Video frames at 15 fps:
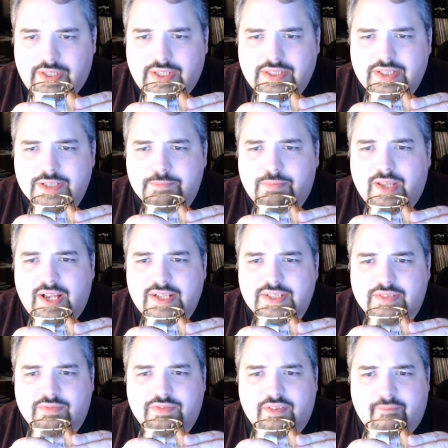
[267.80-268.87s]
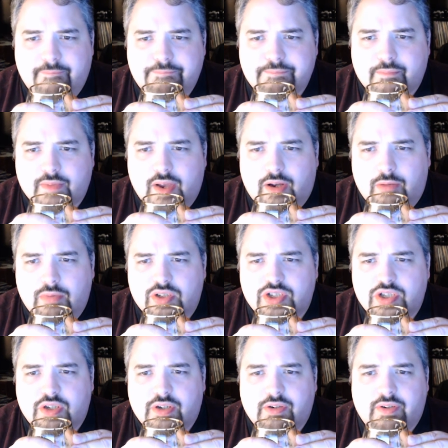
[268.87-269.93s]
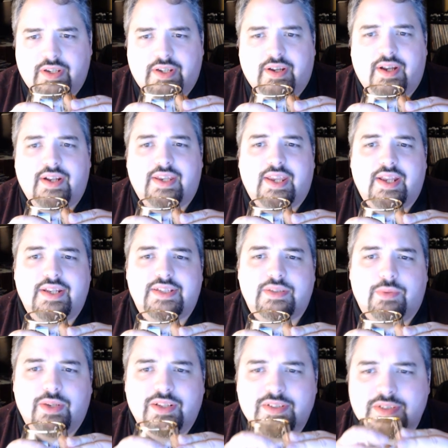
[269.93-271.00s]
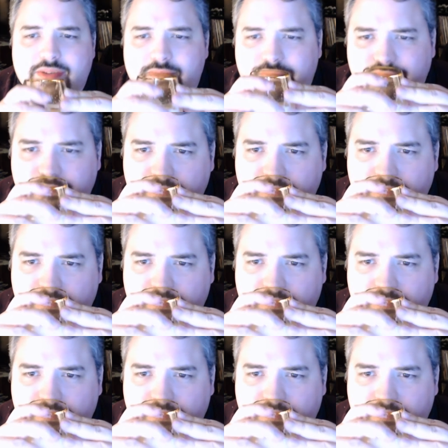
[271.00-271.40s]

You get this blast of almost sugary cotton candy sweetness